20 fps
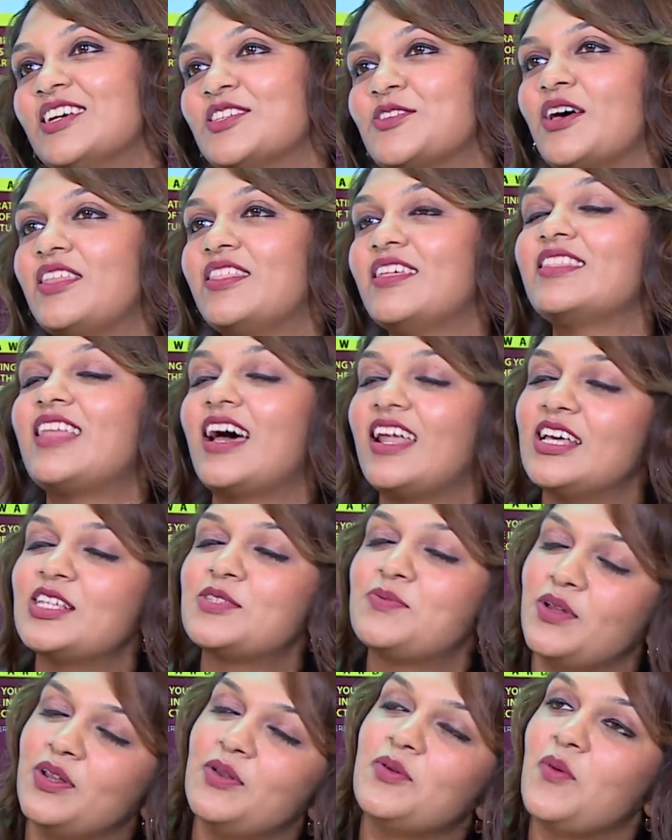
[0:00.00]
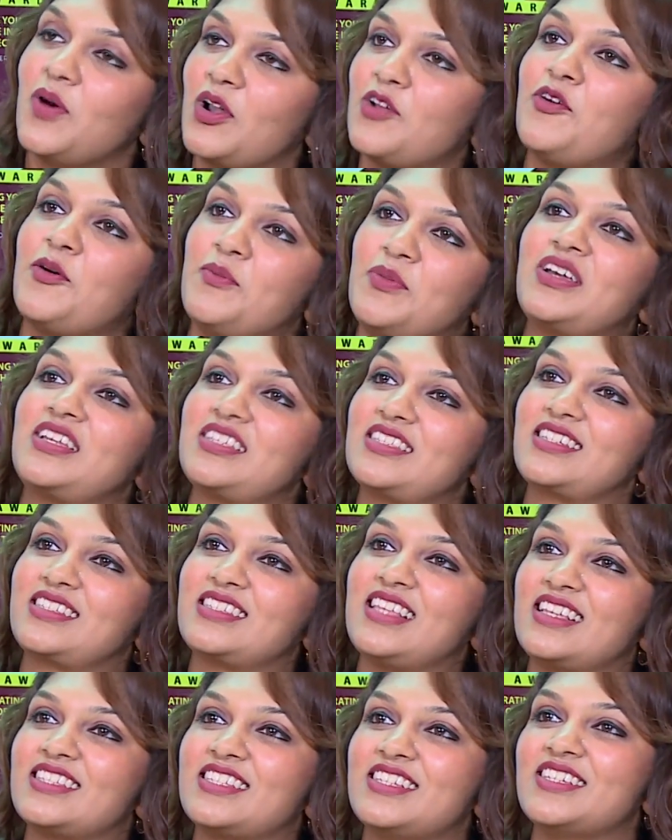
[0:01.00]
So I think that has been one of our biggest
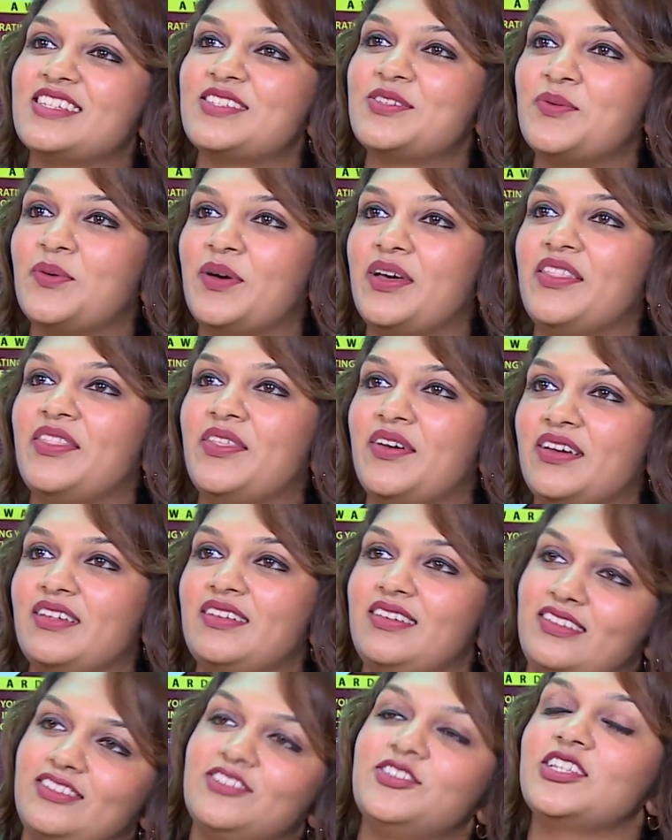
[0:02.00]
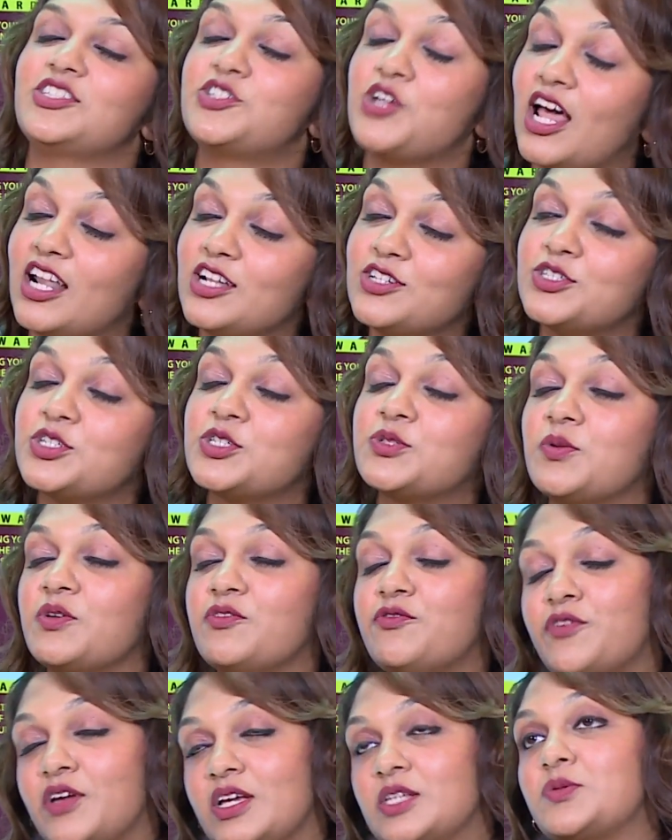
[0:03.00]
successes with the challenges
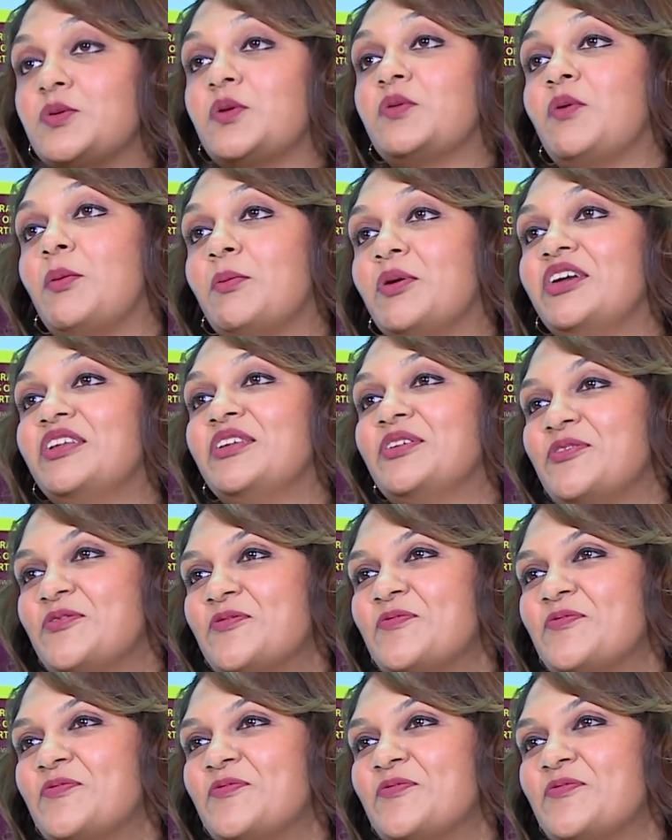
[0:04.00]
we face with women.